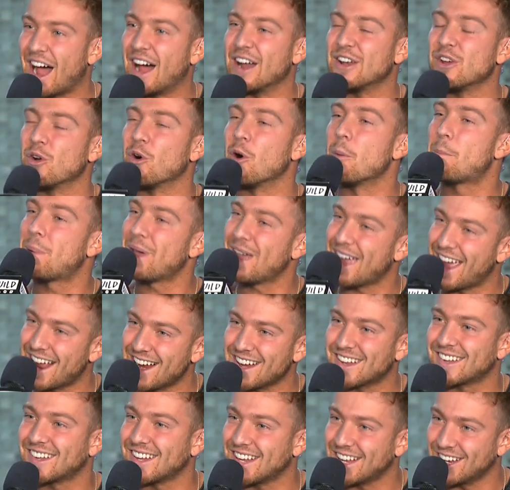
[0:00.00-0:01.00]
And you're a
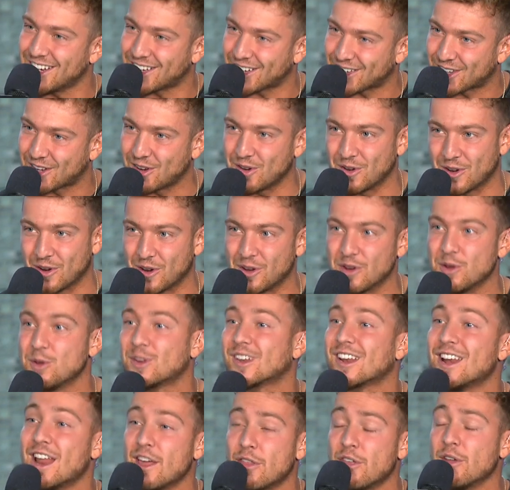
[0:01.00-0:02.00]
PhD student who's
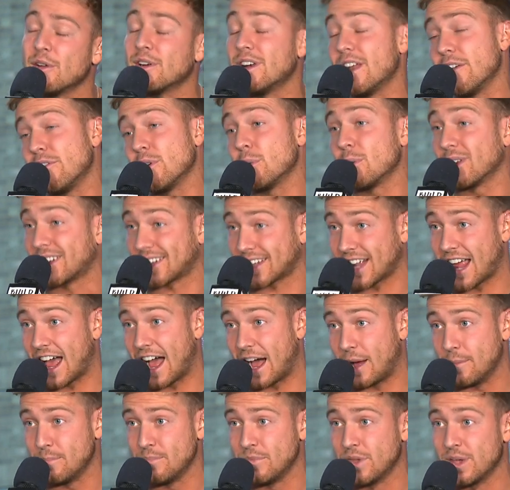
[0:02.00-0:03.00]
living with
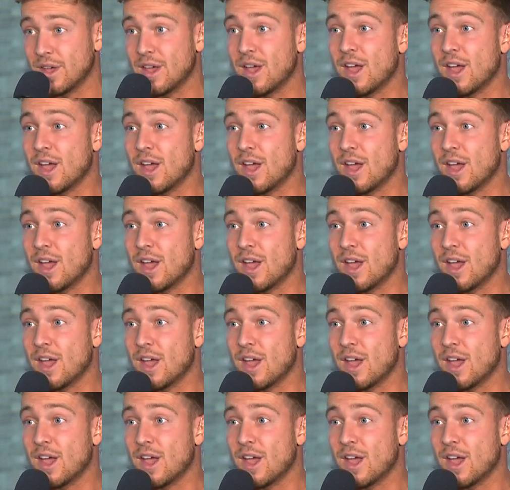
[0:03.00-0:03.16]
Sam.